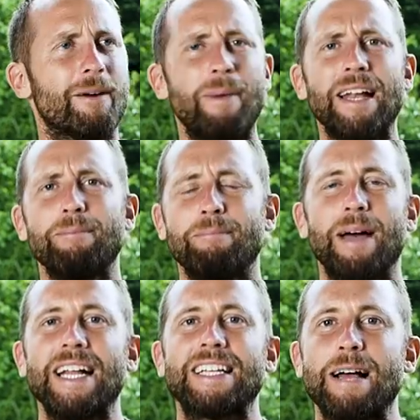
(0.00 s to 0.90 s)

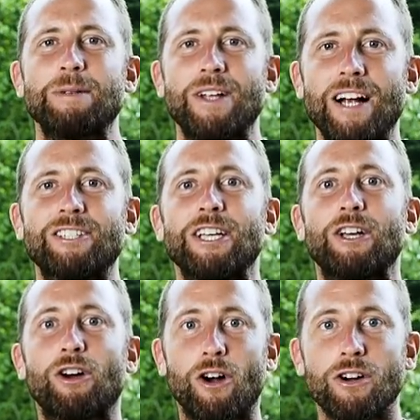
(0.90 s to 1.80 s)
many times they're actually
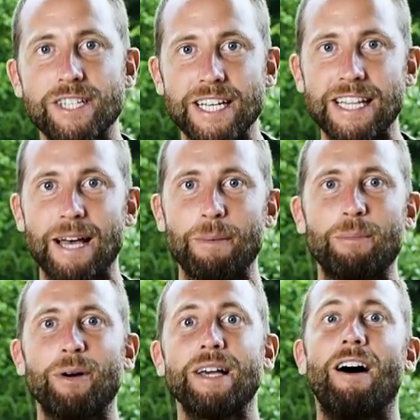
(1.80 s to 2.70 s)
cursing them
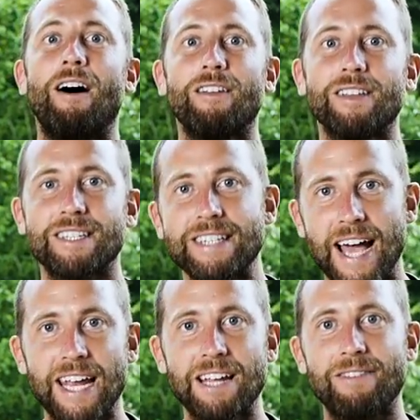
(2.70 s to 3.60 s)
and putting all this
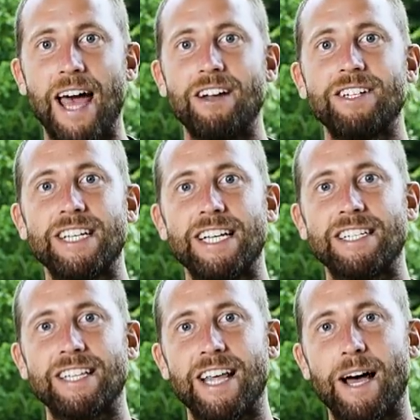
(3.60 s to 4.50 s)
negative energy
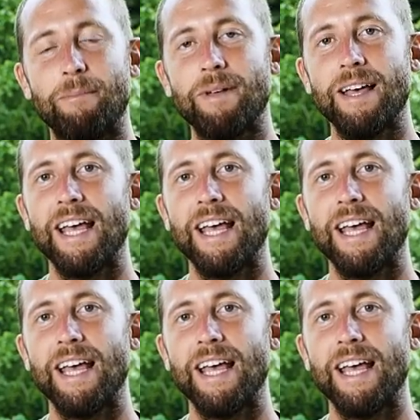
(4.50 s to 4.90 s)
into them.